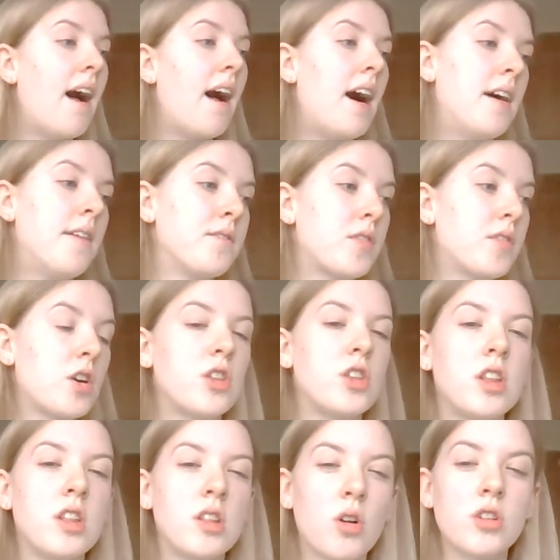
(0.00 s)
Because
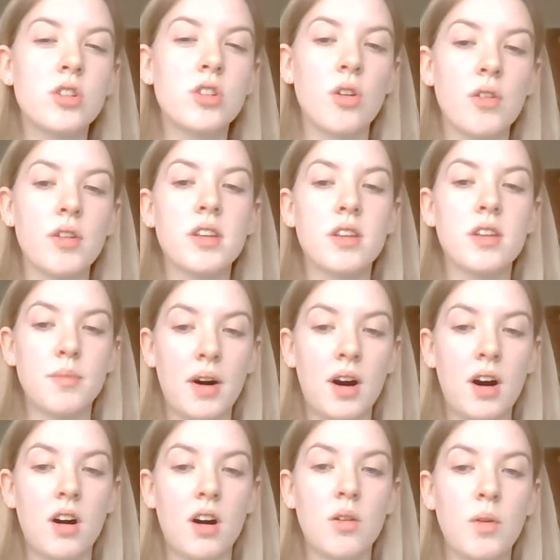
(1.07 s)
she's got to look
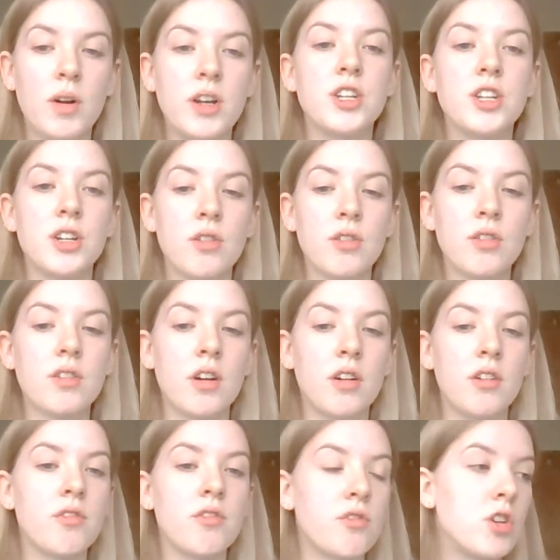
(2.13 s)
smart when she
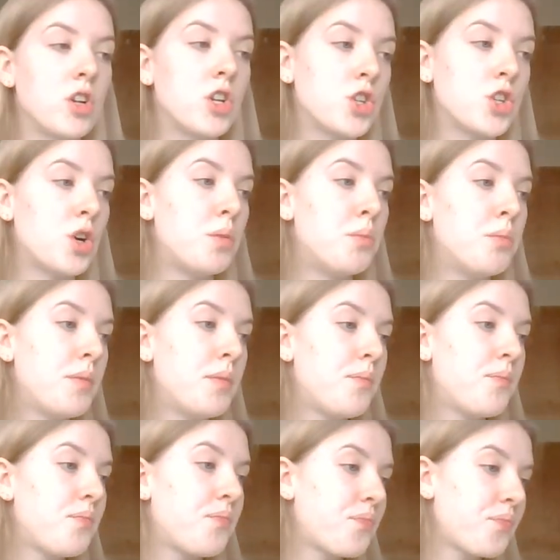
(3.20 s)
goes for a job.
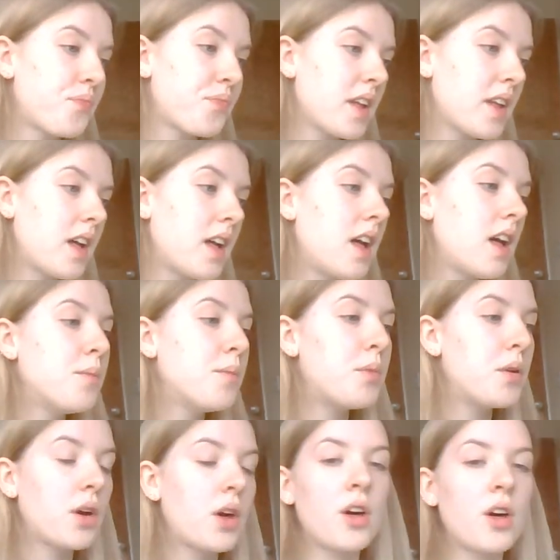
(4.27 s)

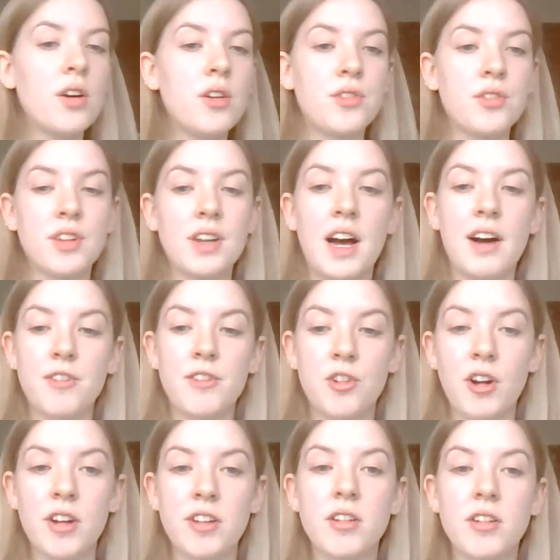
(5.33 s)
But Kurt doesn't have to
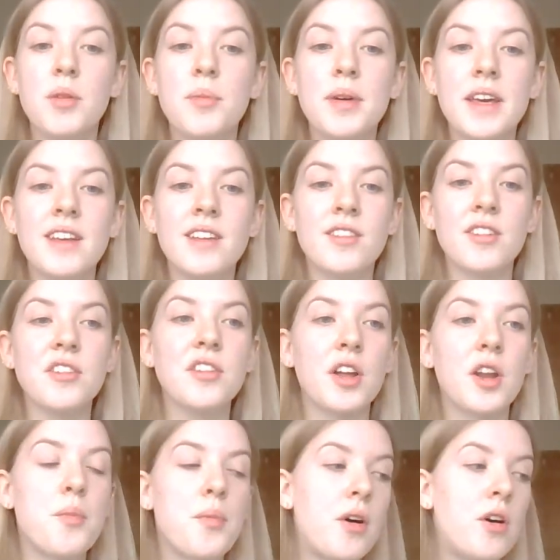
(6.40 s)
dress up. He's just going
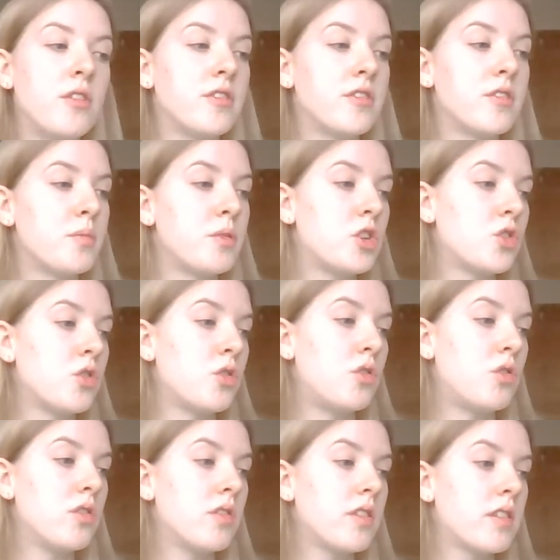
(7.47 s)
to put on some
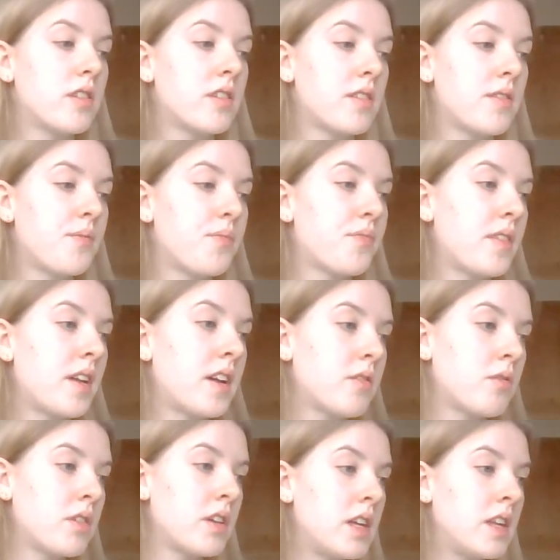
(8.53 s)
shorts. That's
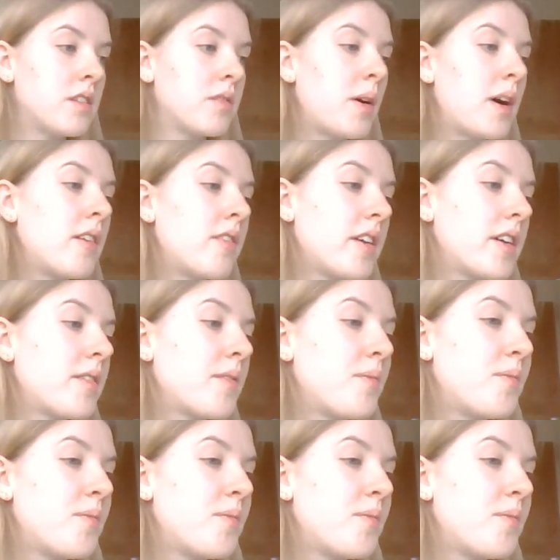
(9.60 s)
what he's wearing.